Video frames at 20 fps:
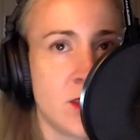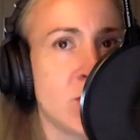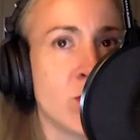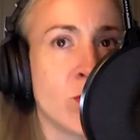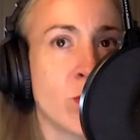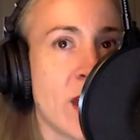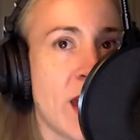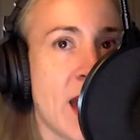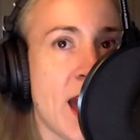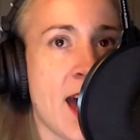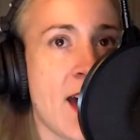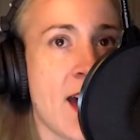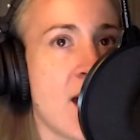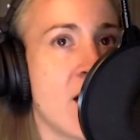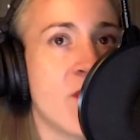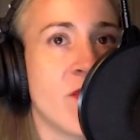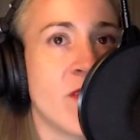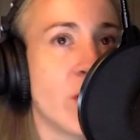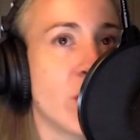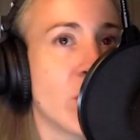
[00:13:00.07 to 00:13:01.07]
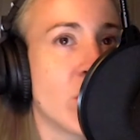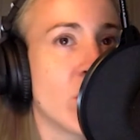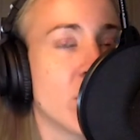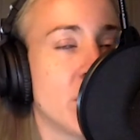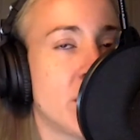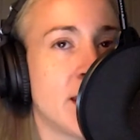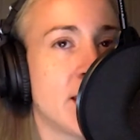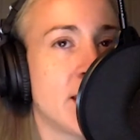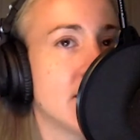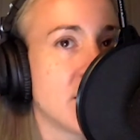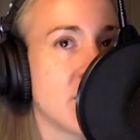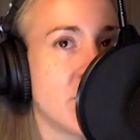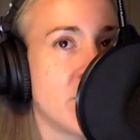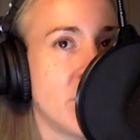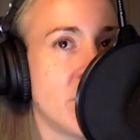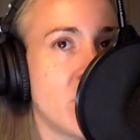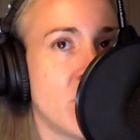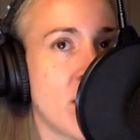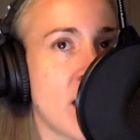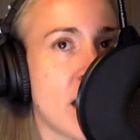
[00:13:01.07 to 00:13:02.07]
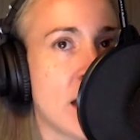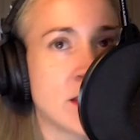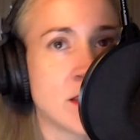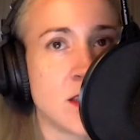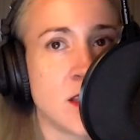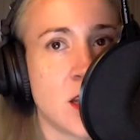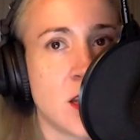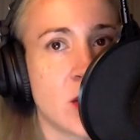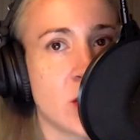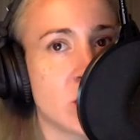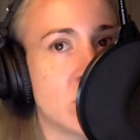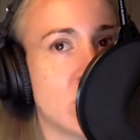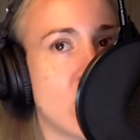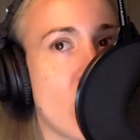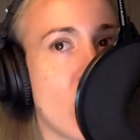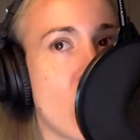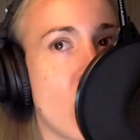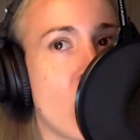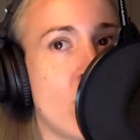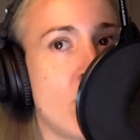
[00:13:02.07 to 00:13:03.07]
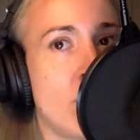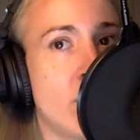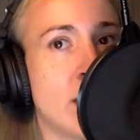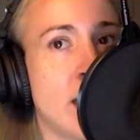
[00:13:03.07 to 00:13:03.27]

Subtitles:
we have an earth that is a few thousand years old,